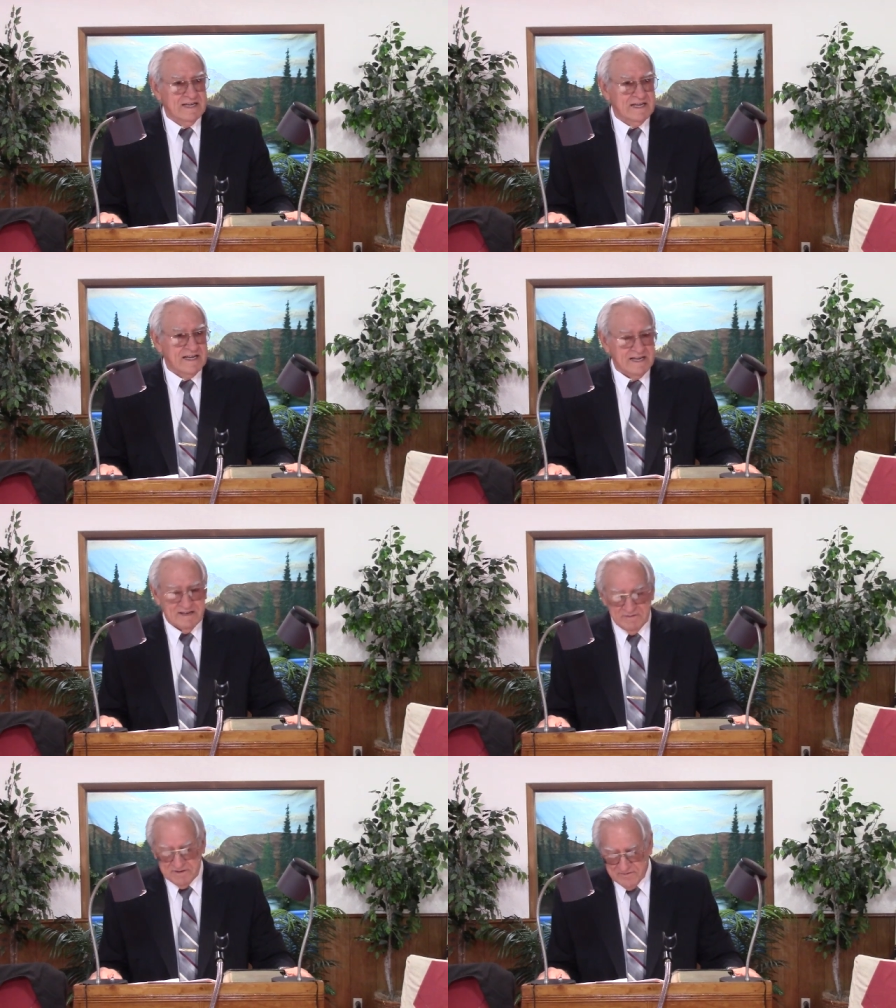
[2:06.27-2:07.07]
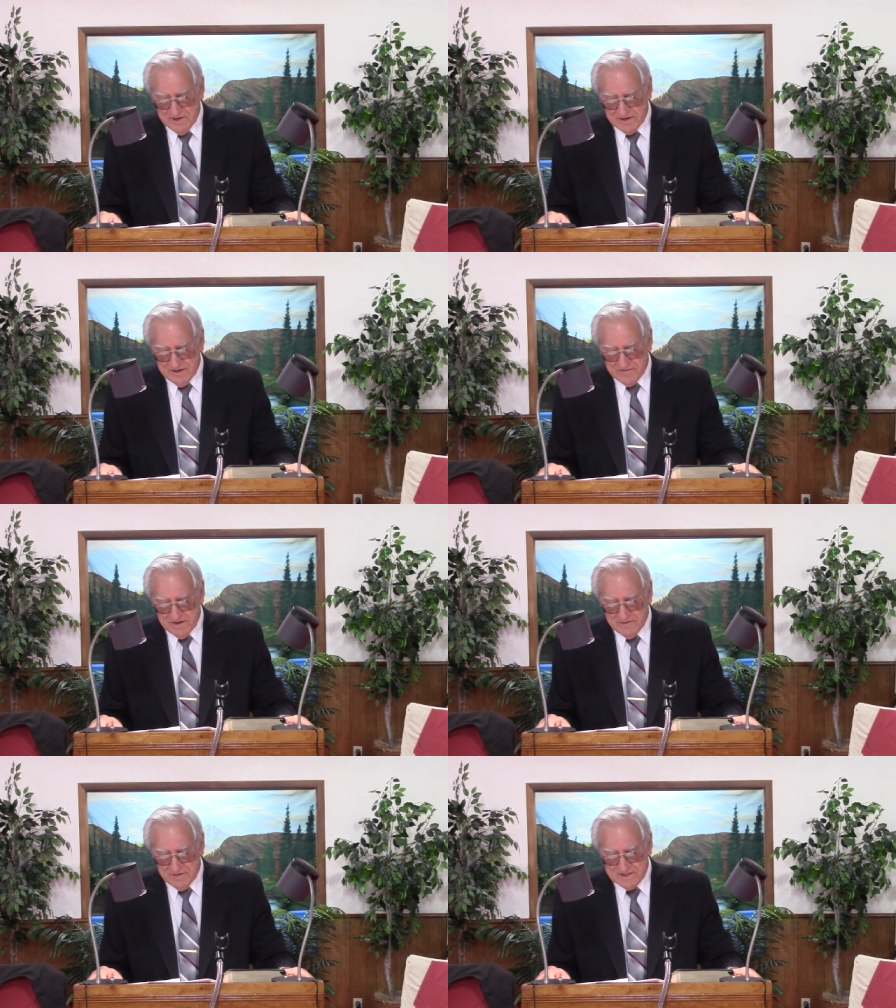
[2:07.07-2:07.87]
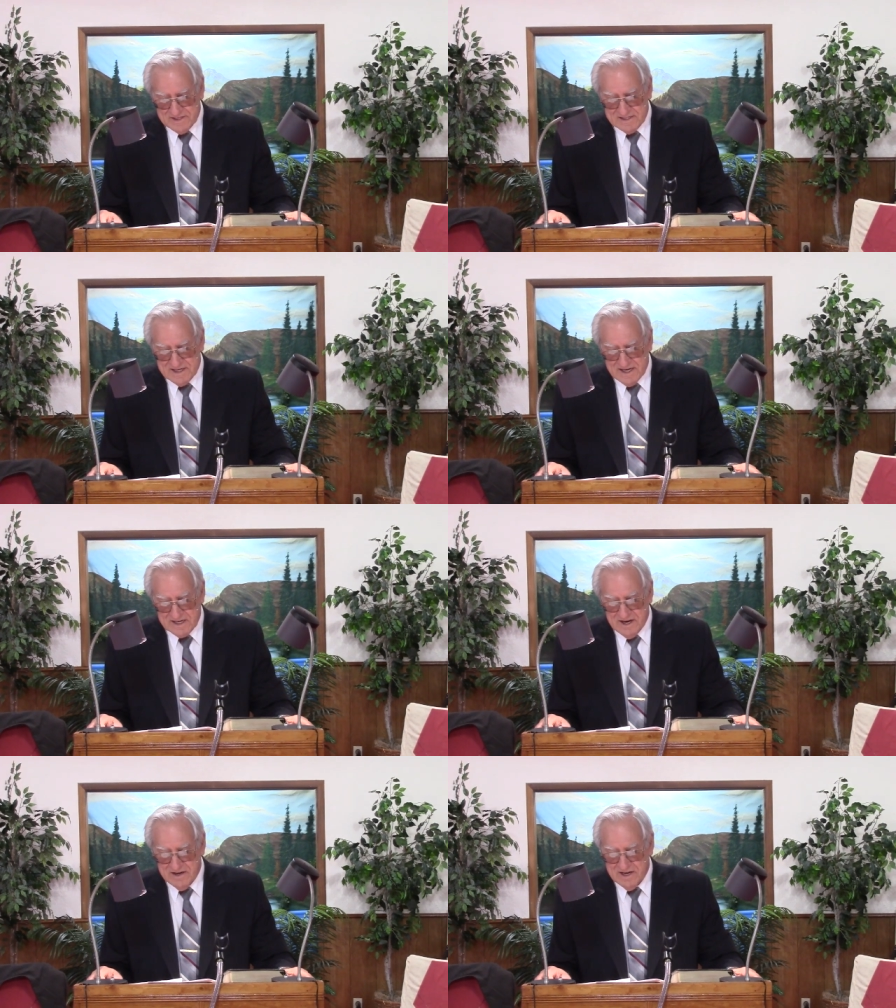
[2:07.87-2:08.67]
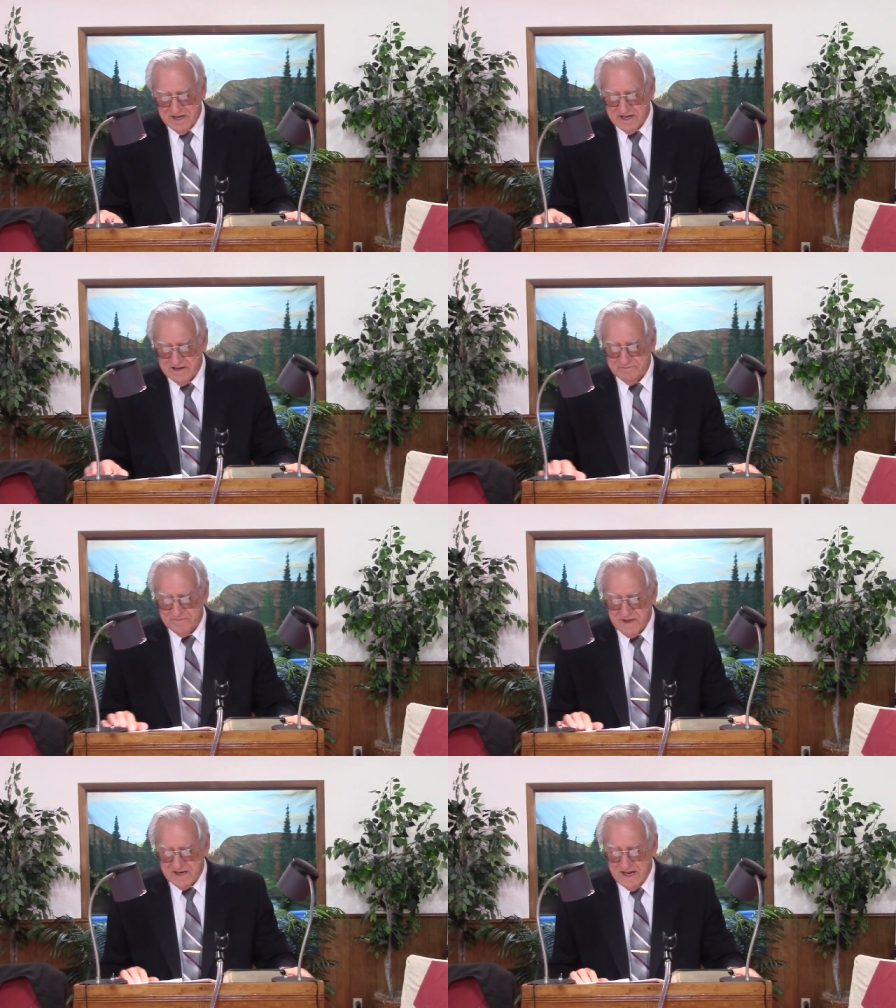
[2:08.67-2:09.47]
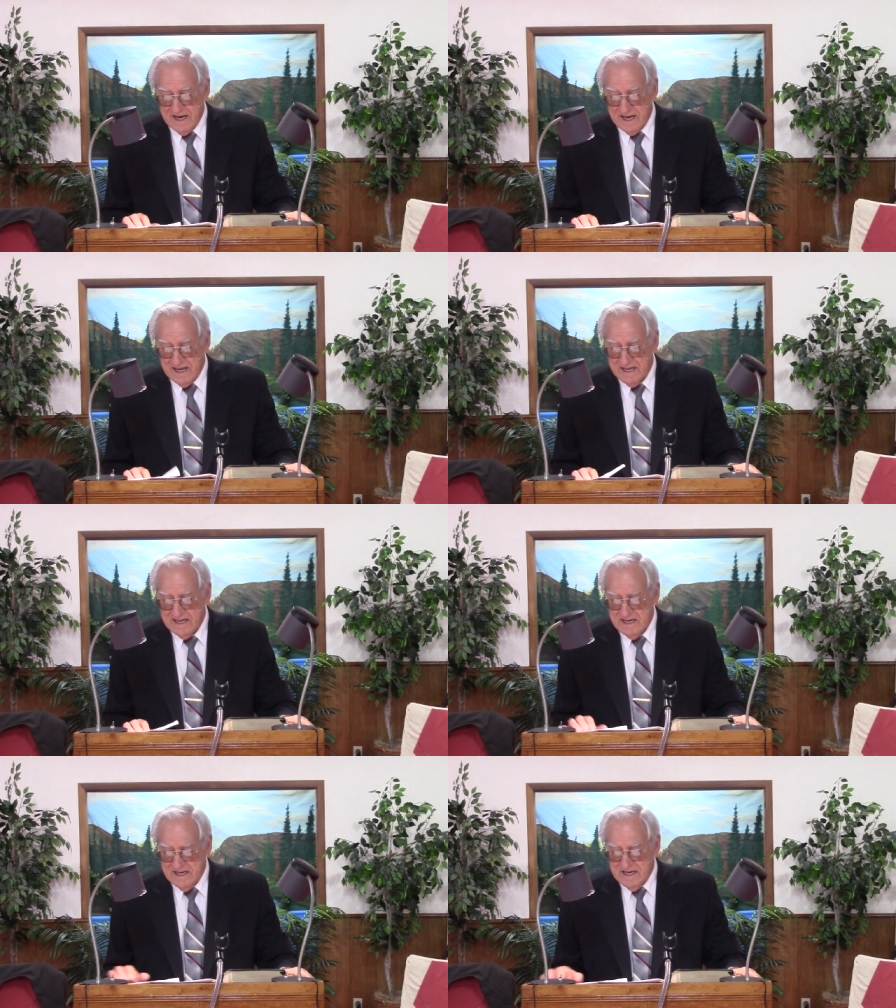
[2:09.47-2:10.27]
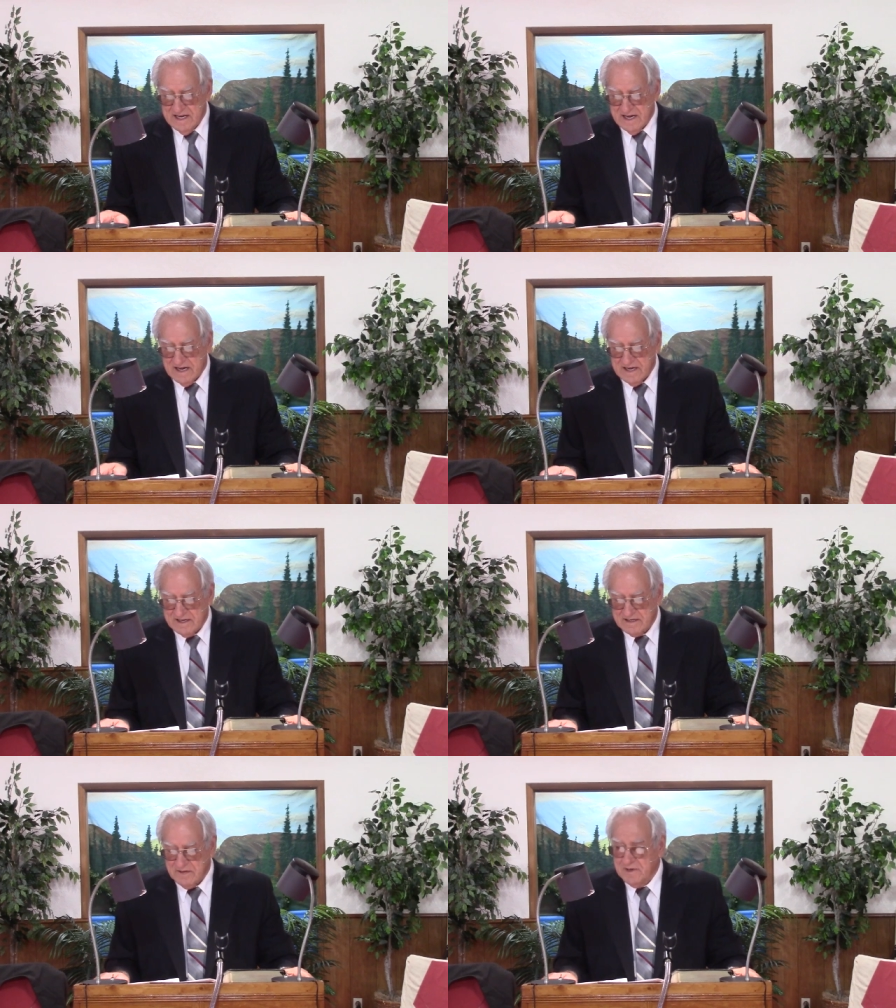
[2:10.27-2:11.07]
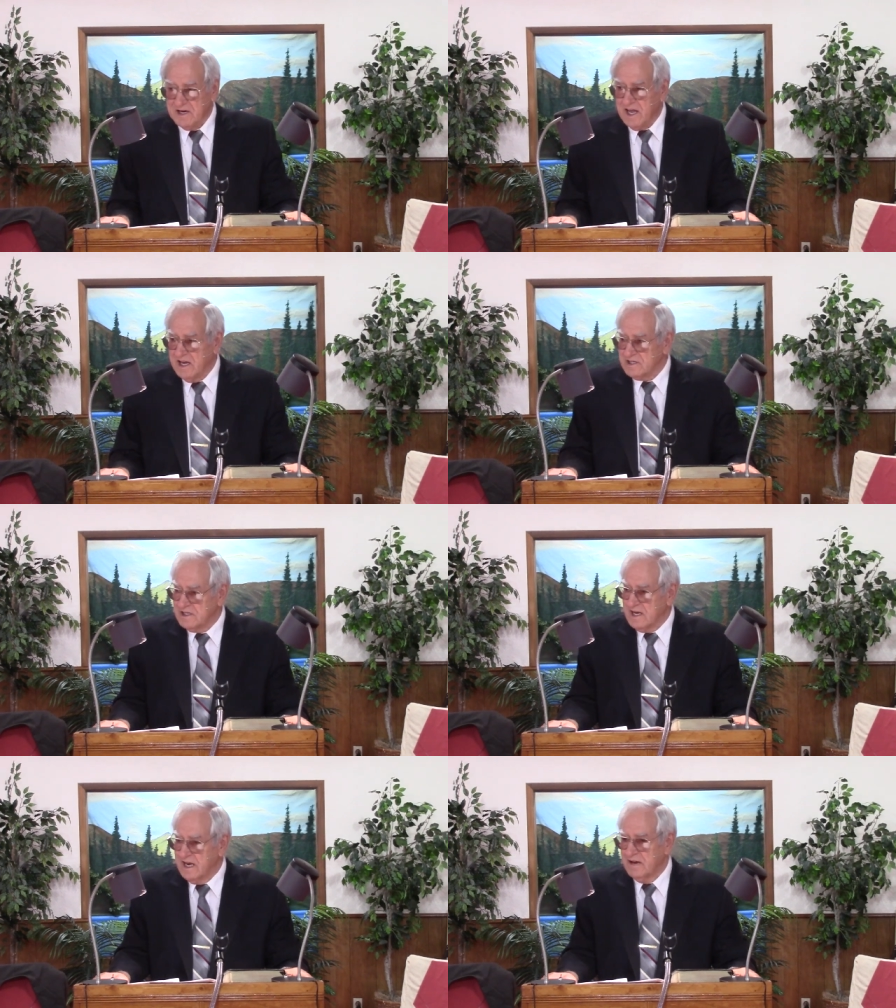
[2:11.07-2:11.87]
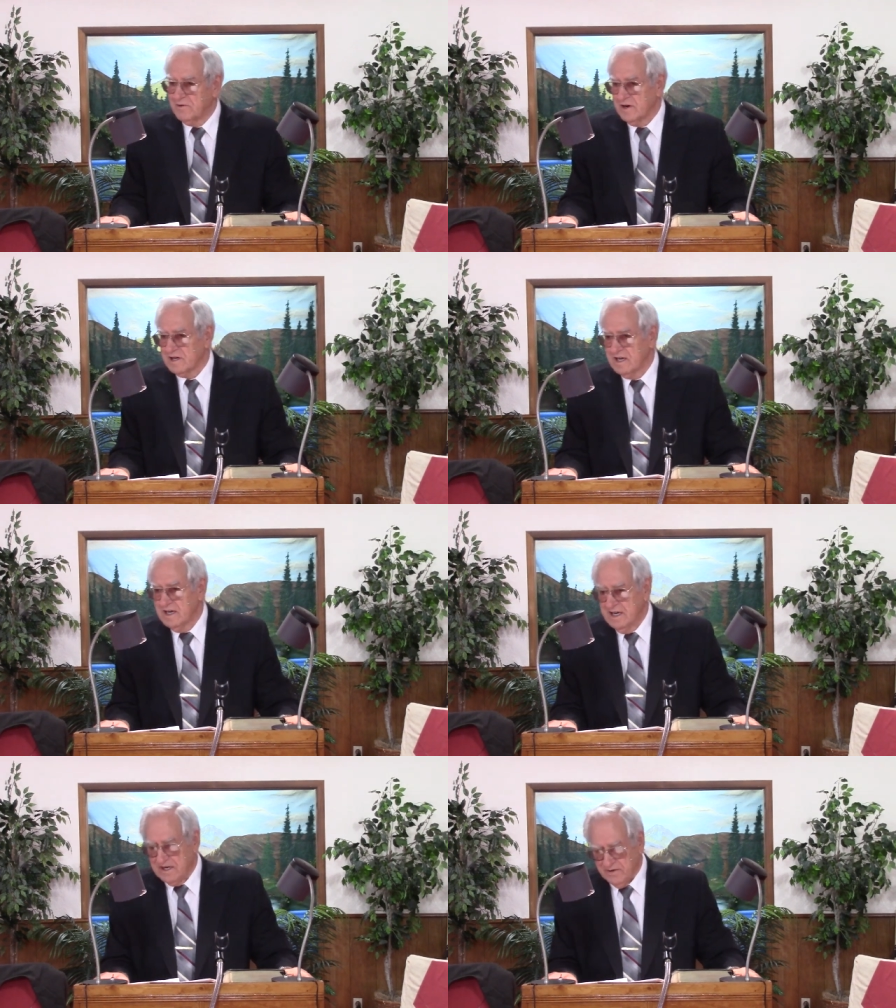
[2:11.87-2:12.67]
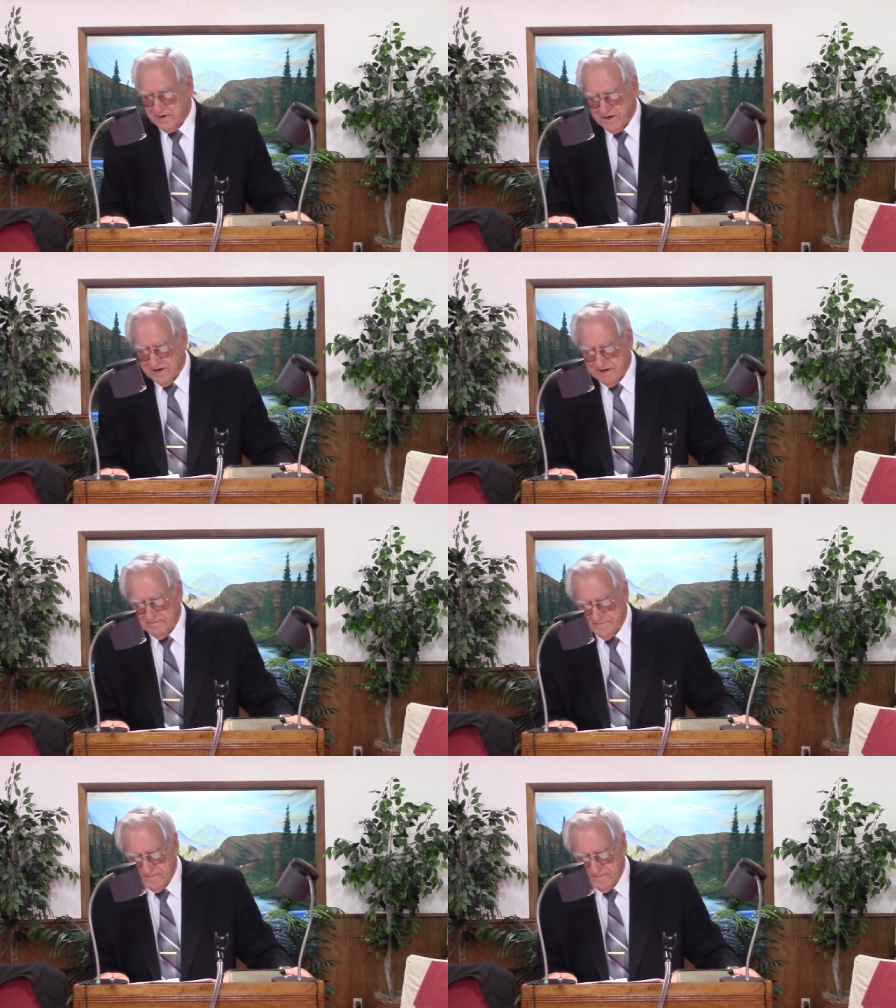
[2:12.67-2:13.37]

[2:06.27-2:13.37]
Uh, it wouldn't work if there wasn't a, con- um, a daily uh, communication, daily work going on.